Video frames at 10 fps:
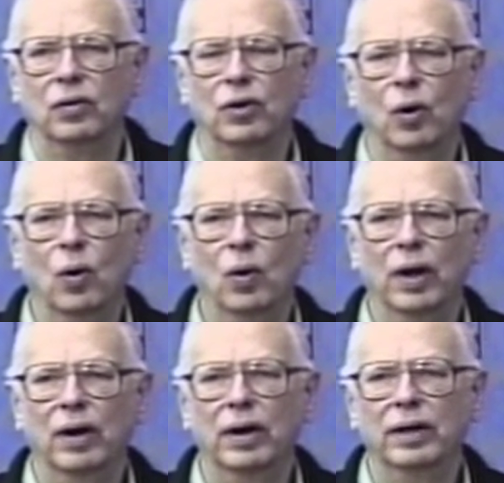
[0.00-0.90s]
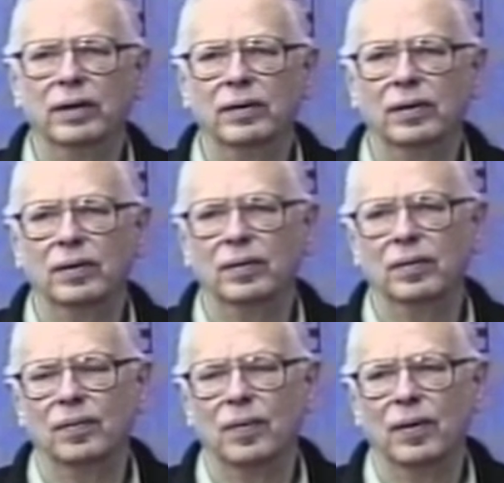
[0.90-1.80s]
The whole area
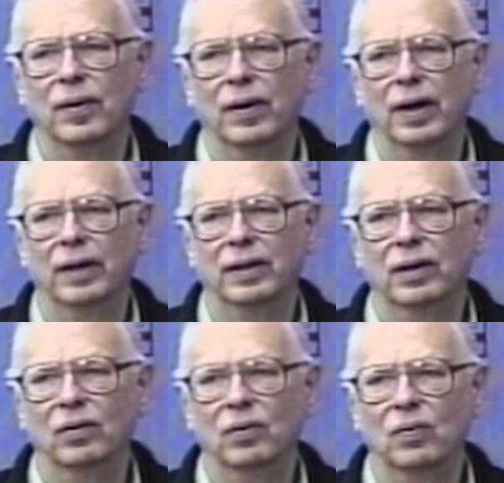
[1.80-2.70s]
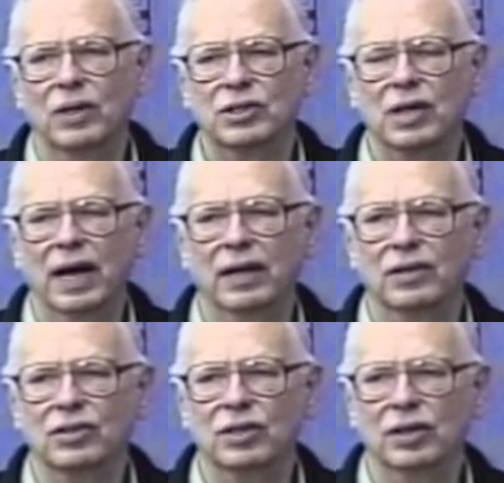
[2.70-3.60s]
on the west side of
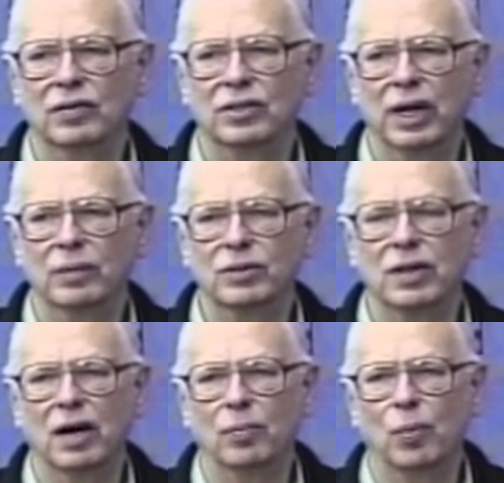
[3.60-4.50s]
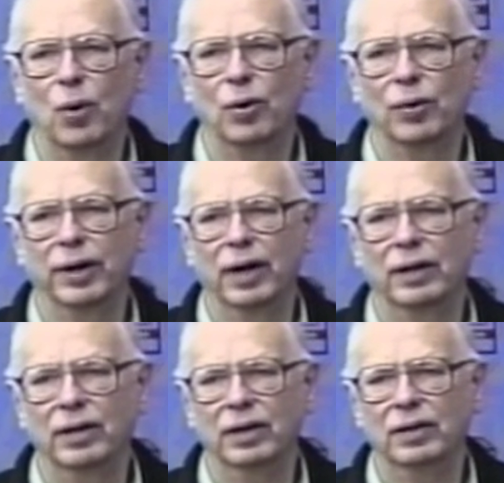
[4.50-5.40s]
the city of Jamestown, bordering
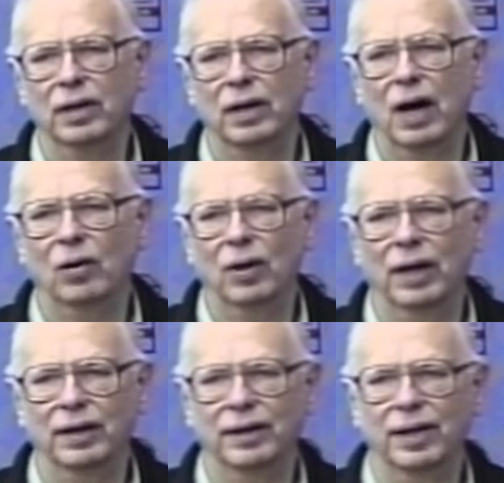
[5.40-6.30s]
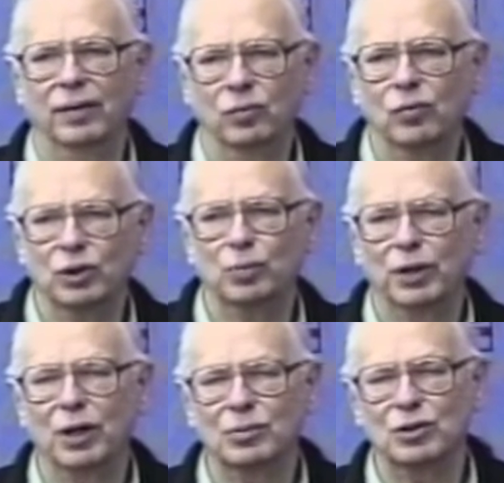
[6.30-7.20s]
on the outlet, and then which
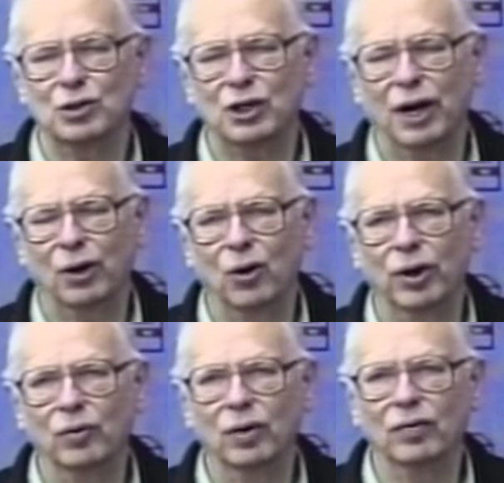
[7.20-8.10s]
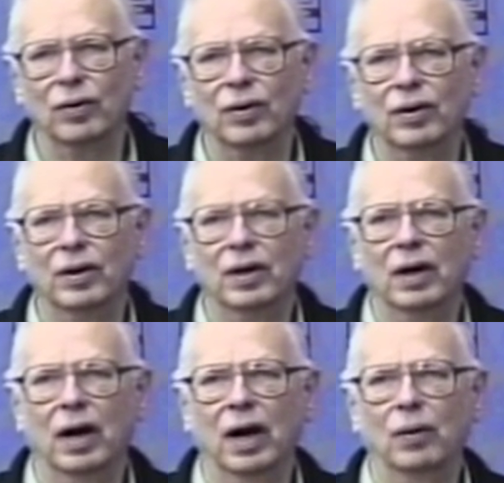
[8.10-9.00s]
becomes the Chadakoin River,
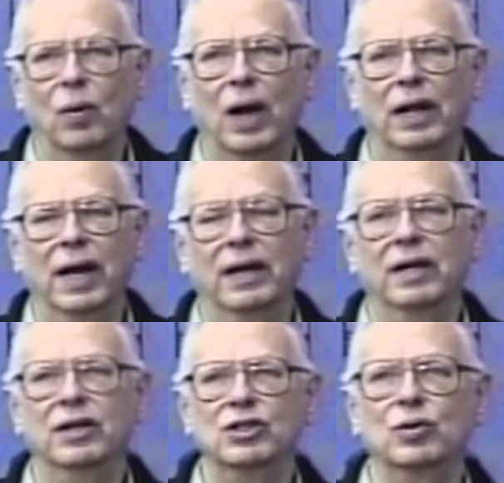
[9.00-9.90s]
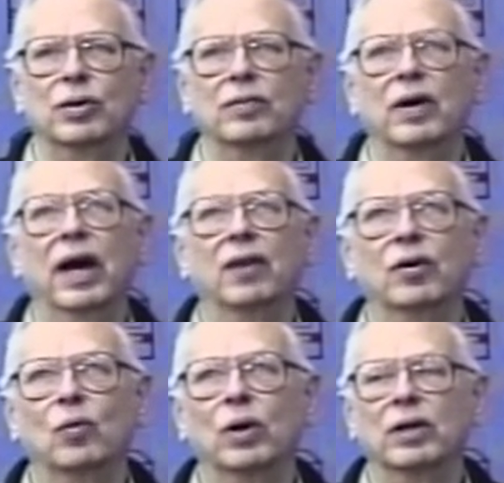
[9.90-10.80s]
uh, while it had a history of
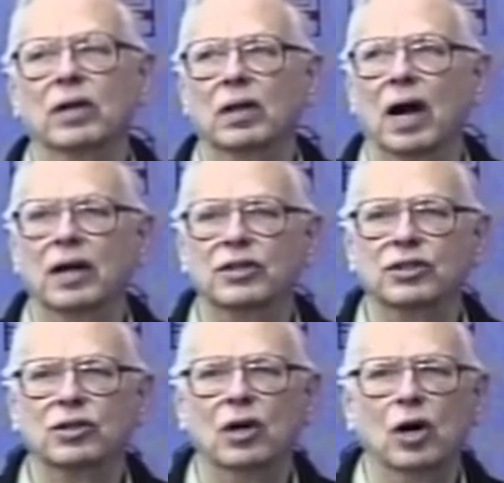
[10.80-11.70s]
having one of the largest